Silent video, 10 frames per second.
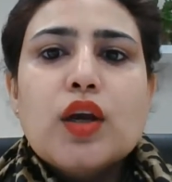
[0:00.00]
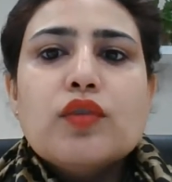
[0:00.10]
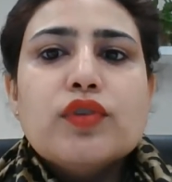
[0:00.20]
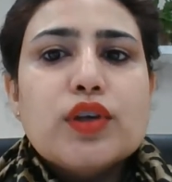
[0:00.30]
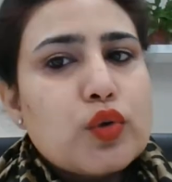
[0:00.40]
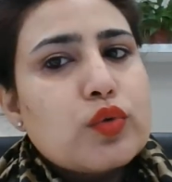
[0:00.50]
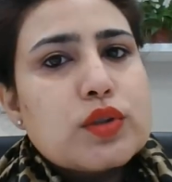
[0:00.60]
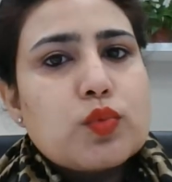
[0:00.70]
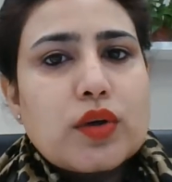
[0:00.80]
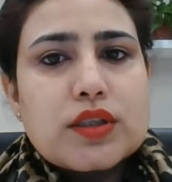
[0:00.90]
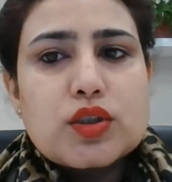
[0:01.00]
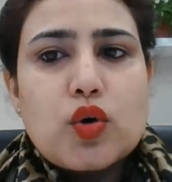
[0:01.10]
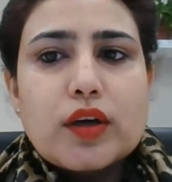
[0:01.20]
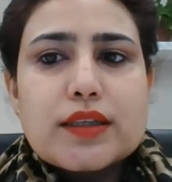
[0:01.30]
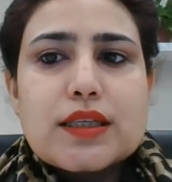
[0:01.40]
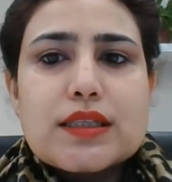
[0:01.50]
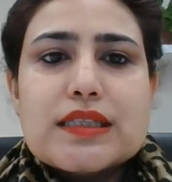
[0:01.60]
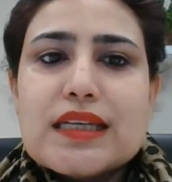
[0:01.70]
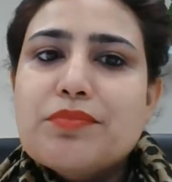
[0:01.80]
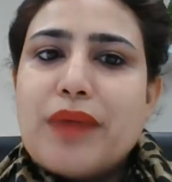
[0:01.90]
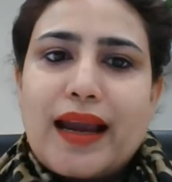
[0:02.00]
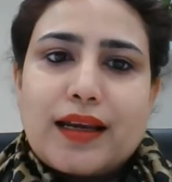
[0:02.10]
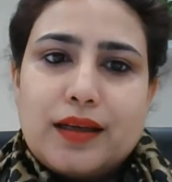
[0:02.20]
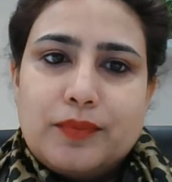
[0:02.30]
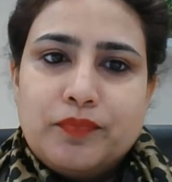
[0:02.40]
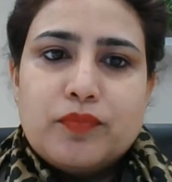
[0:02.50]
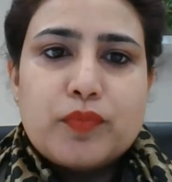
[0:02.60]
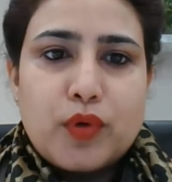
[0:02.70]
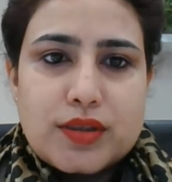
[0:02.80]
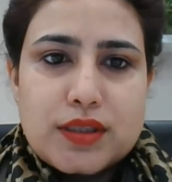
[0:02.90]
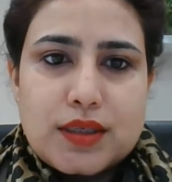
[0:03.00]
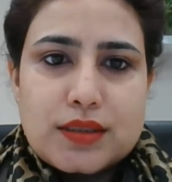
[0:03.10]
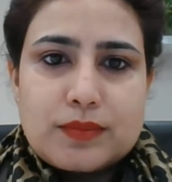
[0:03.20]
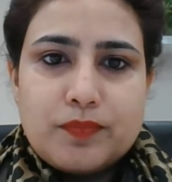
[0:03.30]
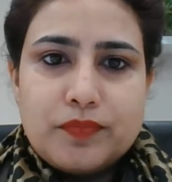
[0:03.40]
we use what is called as a DMAIC process,